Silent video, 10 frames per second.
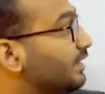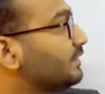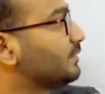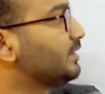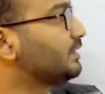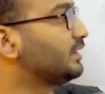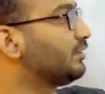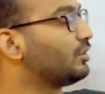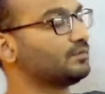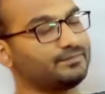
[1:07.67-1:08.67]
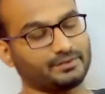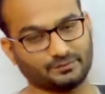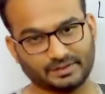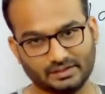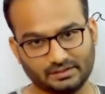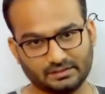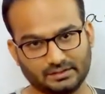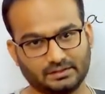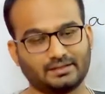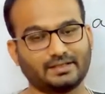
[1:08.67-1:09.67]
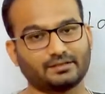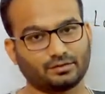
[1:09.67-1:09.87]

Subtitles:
explained a lot of phenomena like